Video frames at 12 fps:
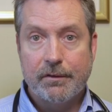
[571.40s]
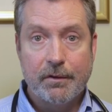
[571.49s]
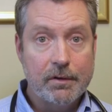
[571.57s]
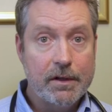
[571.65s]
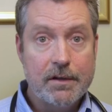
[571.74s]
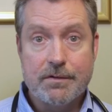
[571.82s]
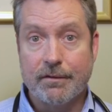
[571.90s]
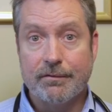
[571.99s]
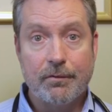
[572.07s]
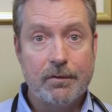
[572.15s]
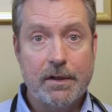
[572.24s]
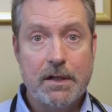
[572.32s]
30s or
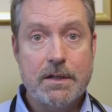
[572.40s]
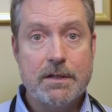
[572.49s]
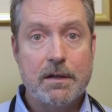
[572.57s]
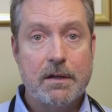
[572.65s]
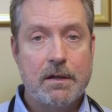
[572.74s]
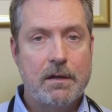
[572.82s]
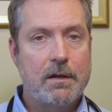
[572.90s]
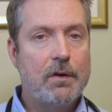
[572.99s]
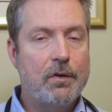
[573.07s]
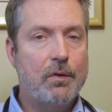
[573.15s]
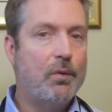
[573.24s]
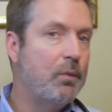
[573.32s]
40s,
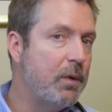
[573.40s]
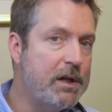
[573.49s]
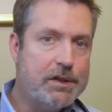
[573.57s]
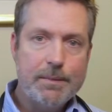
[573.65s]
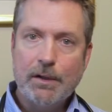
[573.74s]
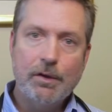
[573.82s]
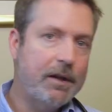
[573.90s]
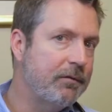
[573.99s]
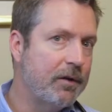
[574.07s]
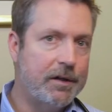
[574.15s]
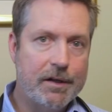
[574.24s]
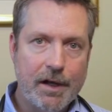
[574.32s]
we should be looking
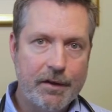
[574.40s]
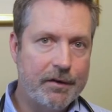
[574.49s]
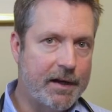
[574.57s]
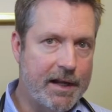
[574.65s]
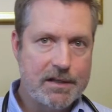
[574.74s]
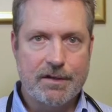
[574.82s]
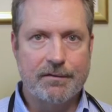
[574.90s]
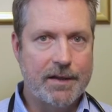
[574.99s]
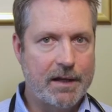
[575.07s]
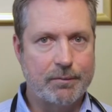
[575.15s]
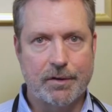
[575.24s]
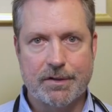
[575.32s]
for another answer for
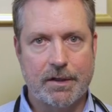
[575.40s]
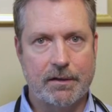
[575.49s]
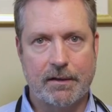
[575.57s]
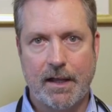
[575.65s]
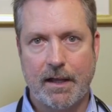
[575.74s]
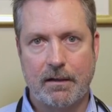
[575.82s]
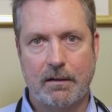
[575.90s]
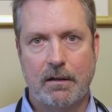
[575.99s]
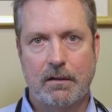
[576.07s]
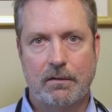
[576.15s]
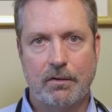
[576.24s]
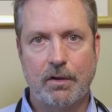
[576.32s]
that person than
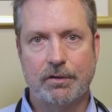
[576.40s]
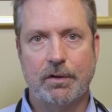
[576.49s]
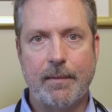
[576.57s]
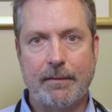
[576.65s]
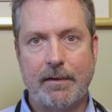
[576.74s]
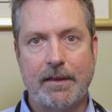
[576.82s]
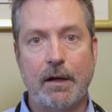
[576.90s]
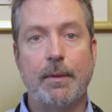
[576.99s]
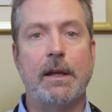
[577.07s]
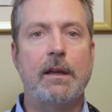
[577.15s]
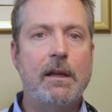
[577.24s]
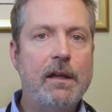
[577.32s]
long term IV therapy,